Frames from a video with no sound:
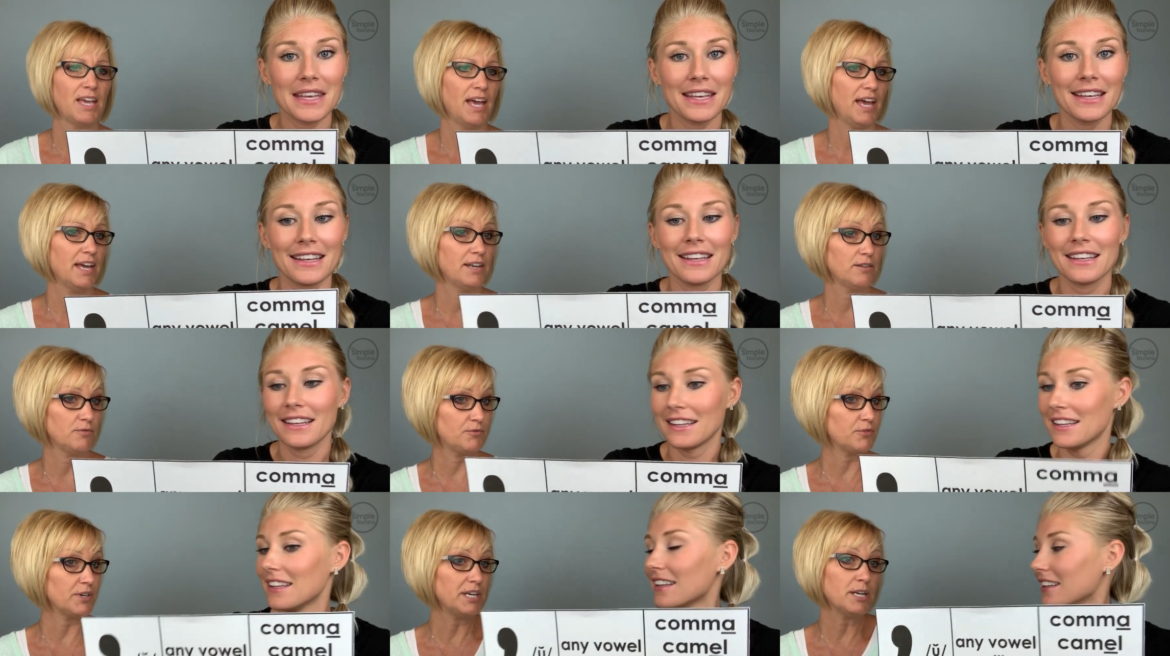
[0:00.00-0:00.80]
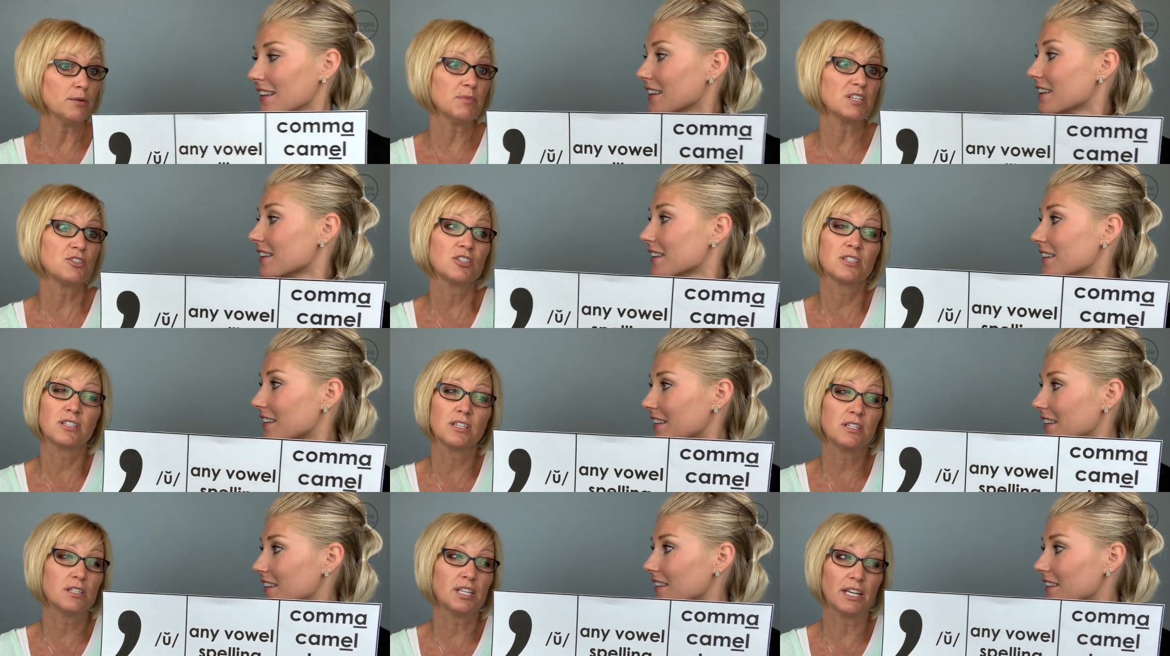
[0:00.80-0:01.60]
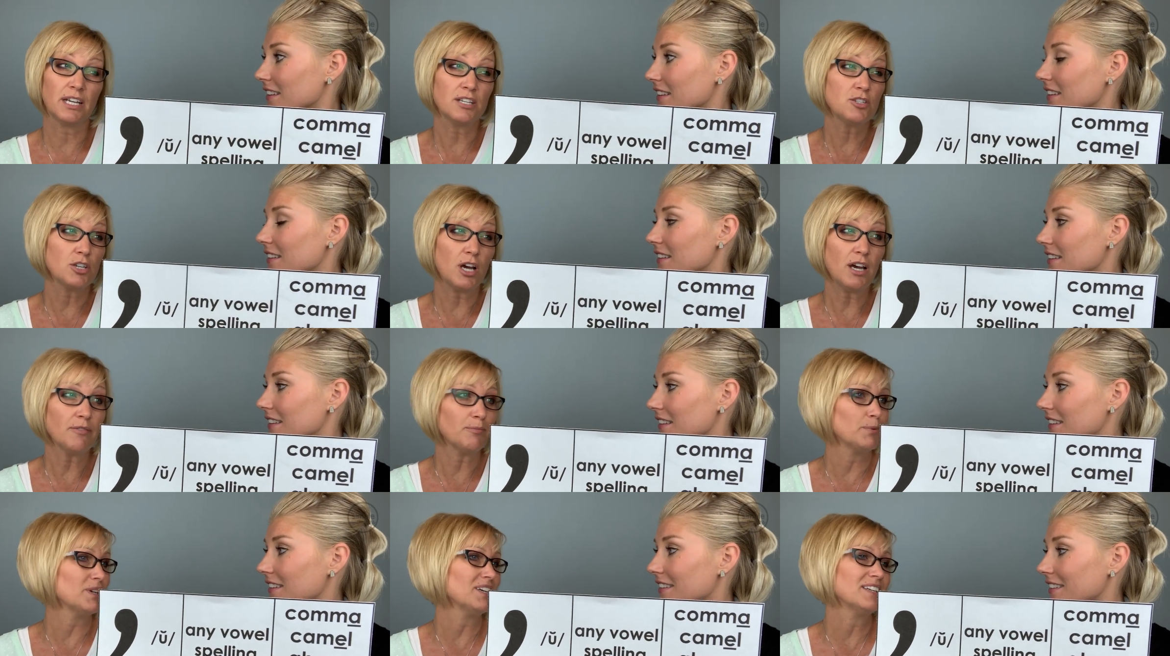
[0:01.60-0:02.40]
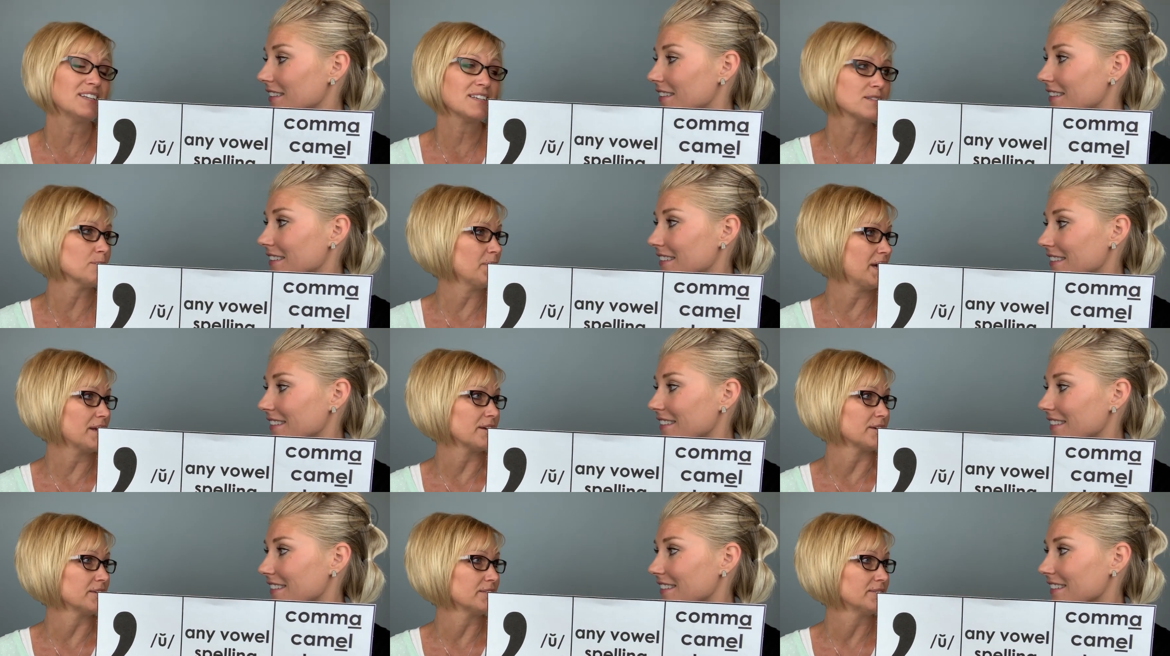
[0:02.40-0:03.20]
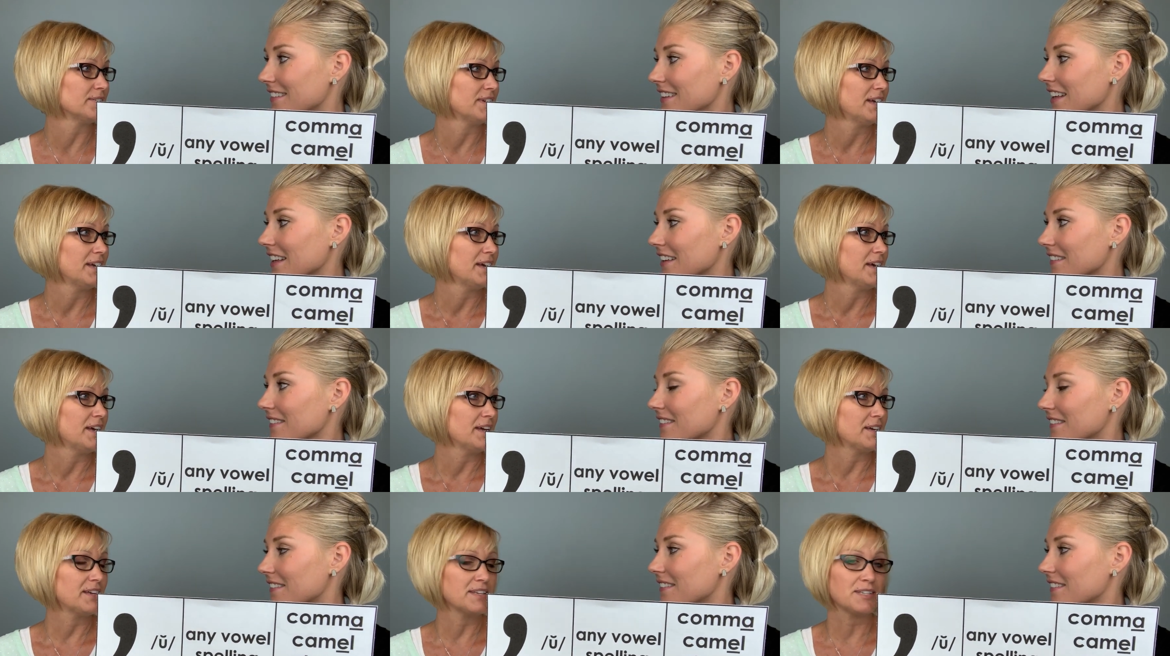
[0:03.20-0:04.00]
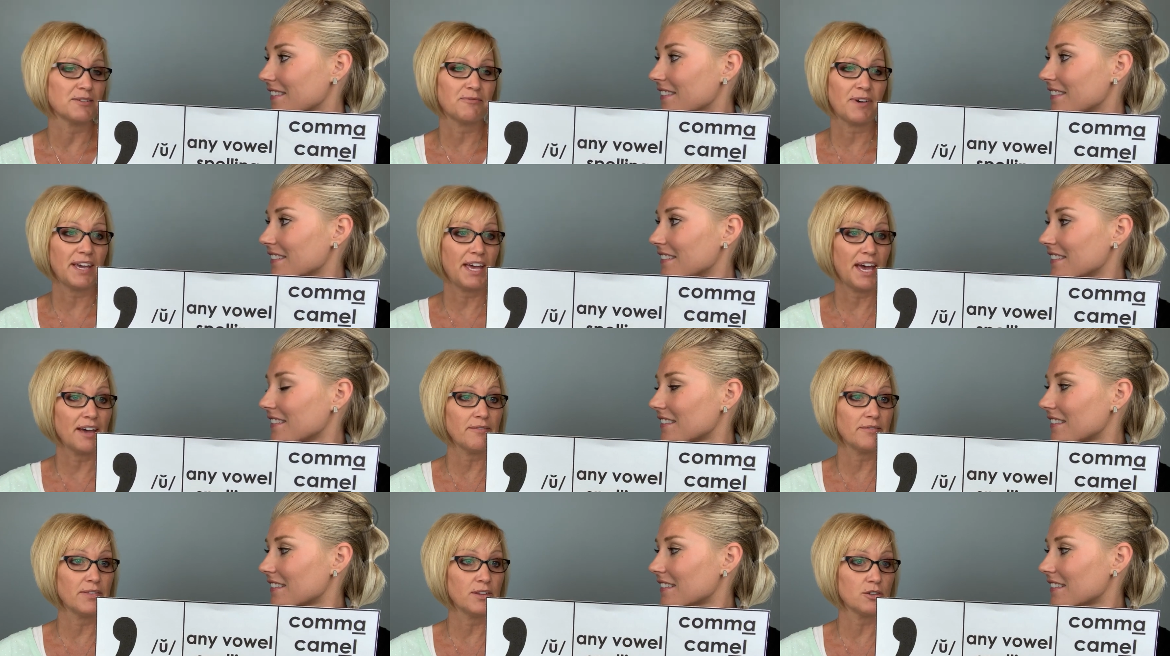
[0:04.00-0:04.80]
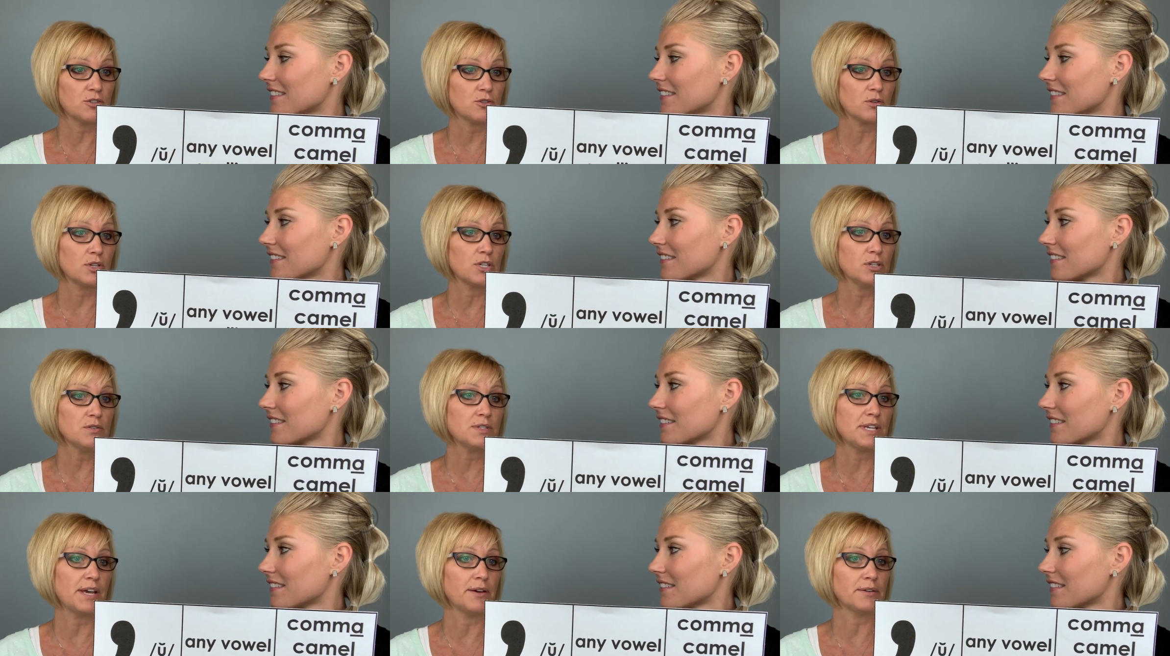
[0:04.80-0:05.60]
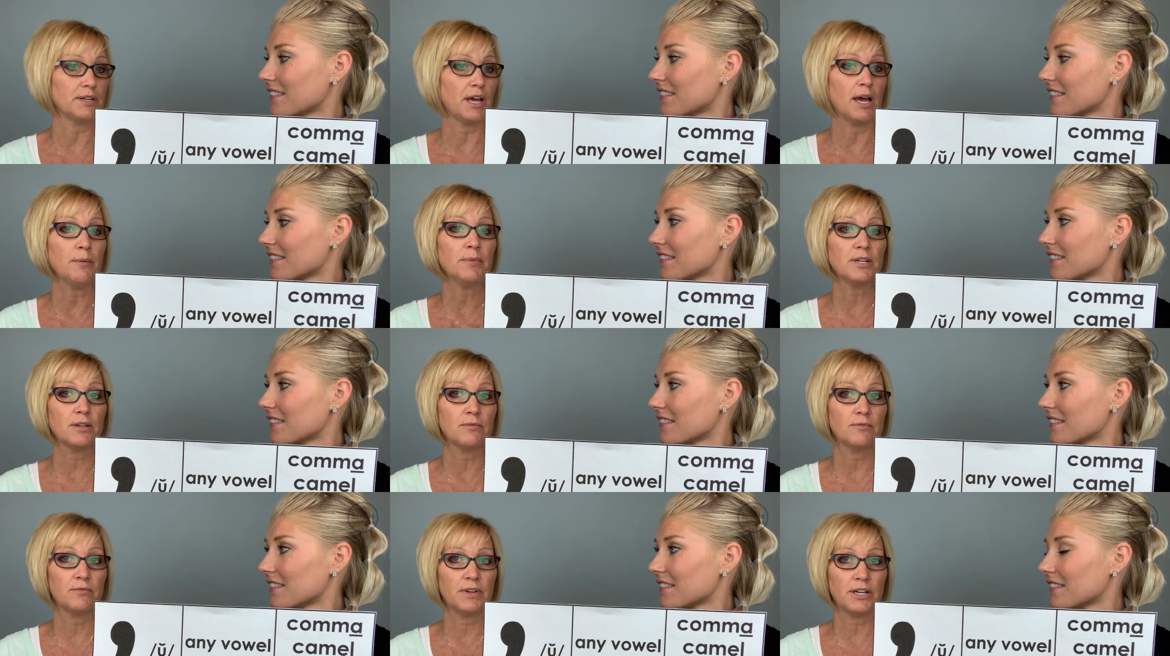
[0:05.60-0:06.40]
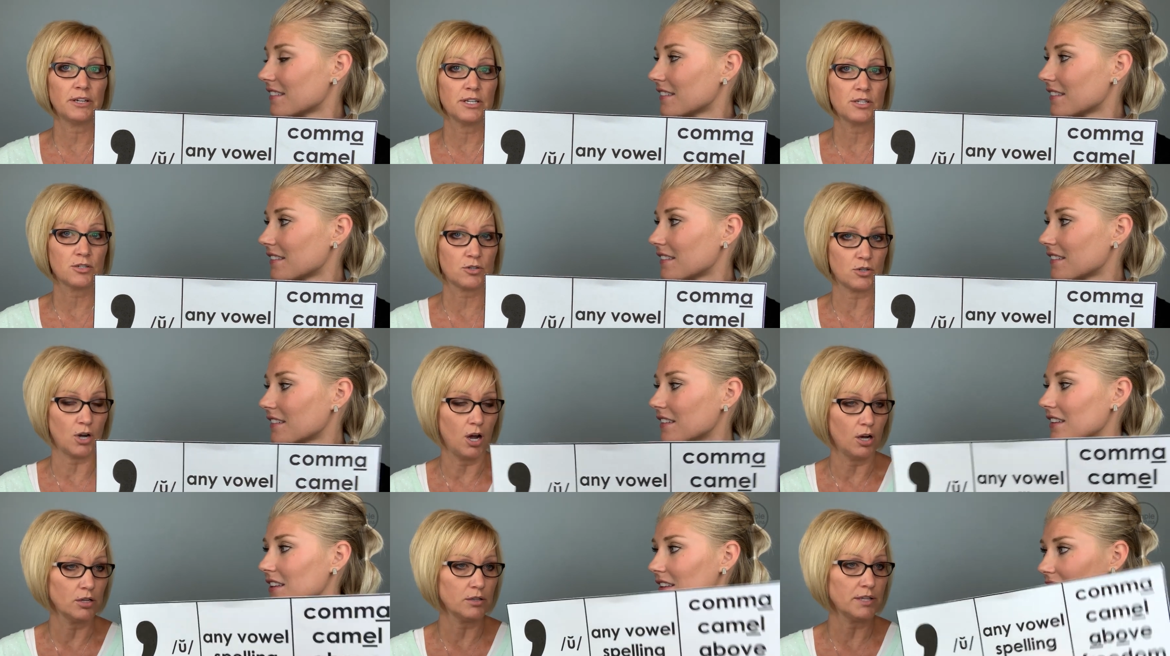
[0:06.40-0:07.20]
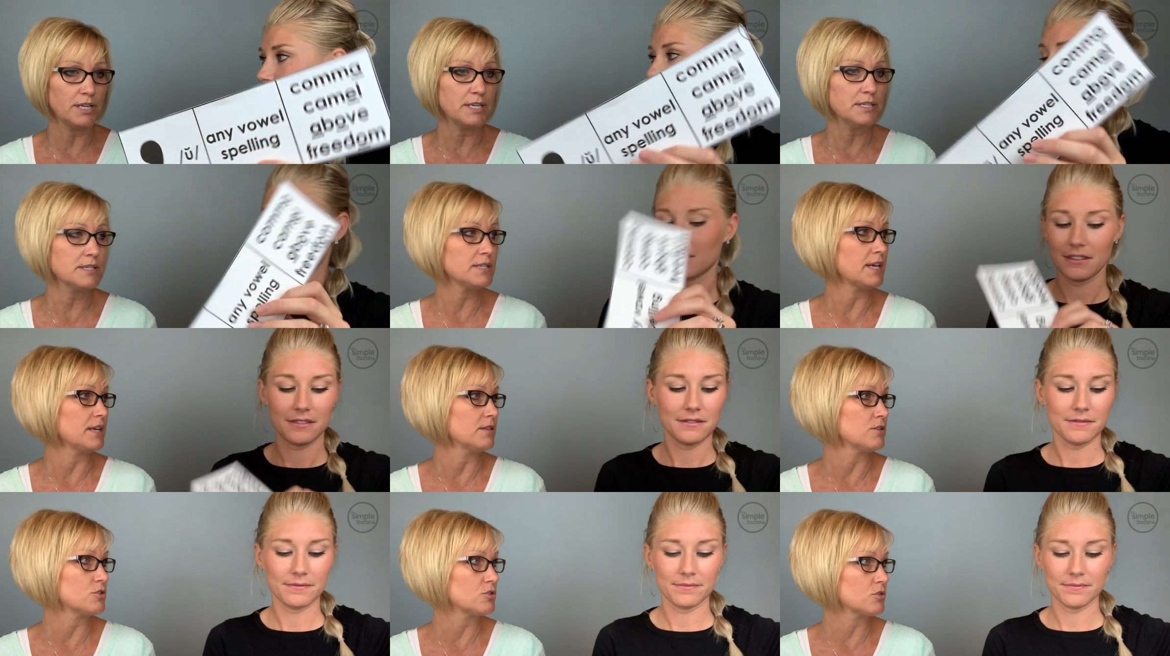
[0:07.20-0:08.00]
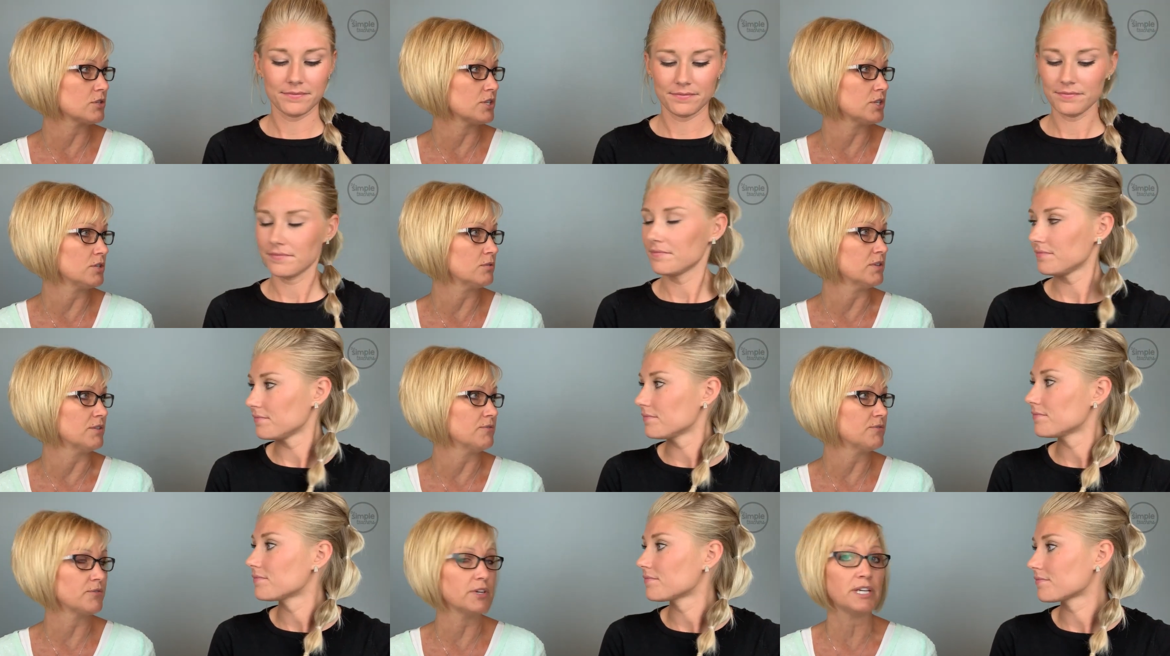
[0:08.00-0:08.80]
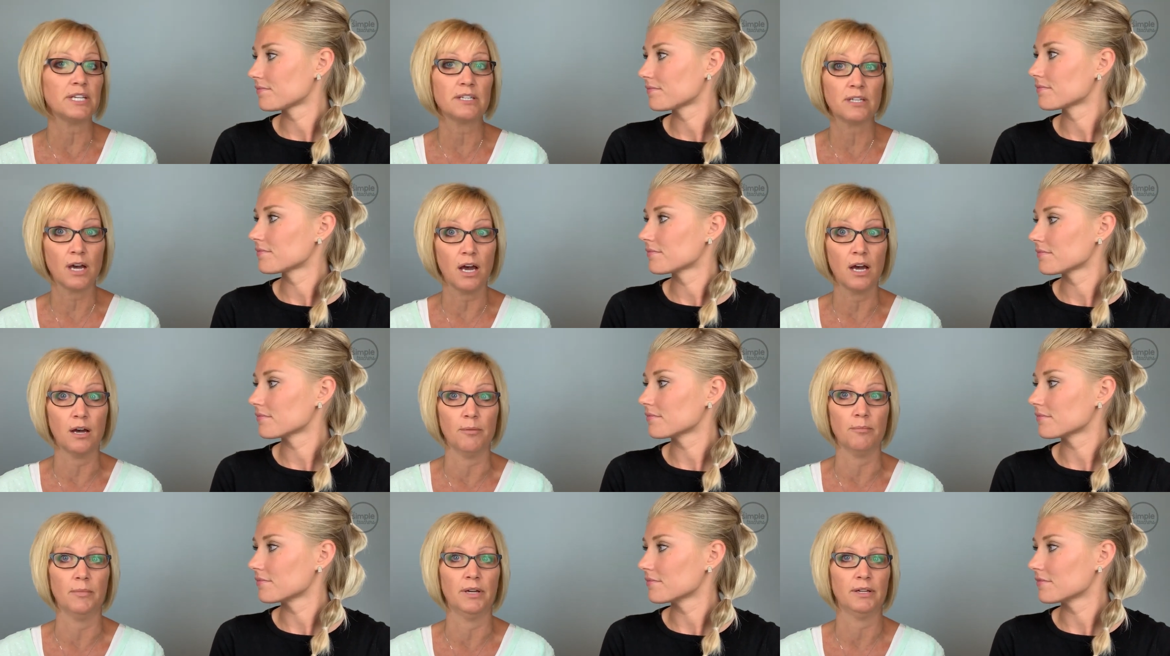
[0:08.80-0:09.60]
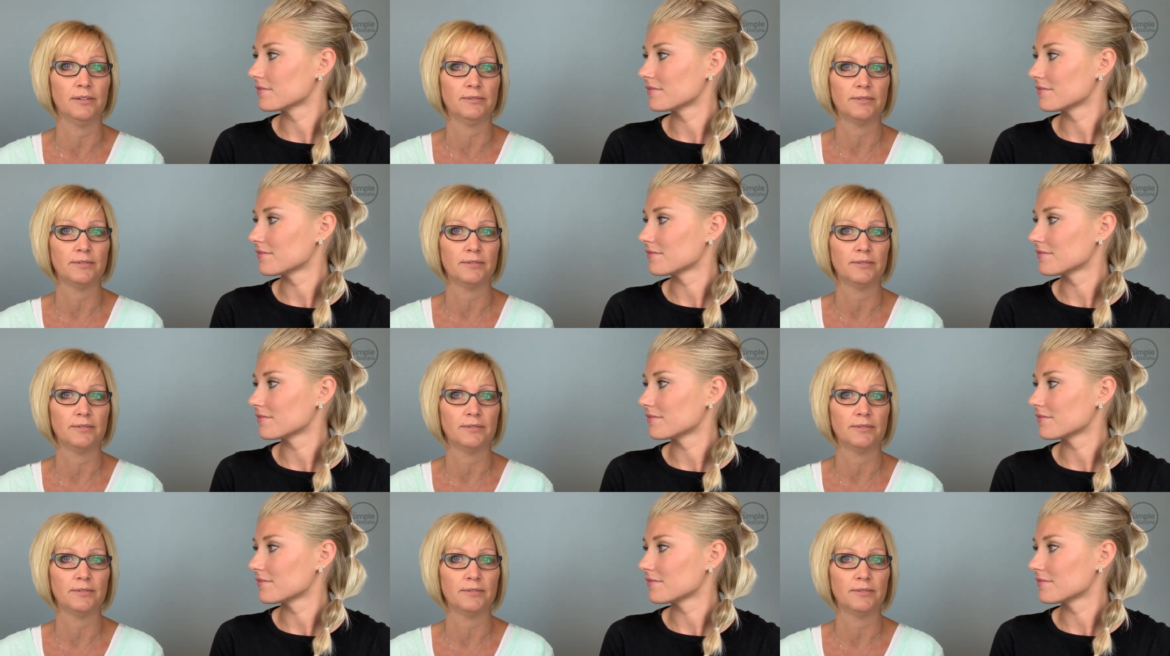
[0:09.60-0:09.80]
Speaker 1: And freedom is just a touch off, but it doesn't matter. Yeah. Because if I have the short U sound, I'm going to very strongly say the short U in freedom